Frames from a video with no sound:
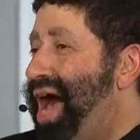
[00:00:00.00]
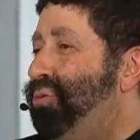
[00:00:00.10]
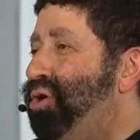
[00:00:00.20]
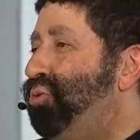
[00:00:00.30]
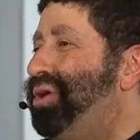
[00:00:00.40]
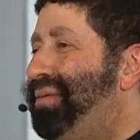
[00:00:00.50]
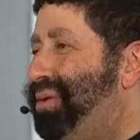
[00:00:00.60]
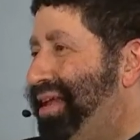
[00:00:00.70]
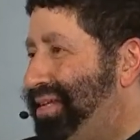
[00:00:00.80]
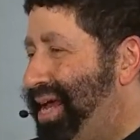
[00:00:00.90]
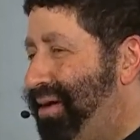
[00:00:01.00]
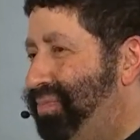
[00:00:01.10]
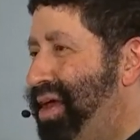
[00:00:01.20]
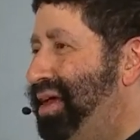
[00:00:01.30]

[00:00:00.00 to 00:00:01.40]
I will rebuild it.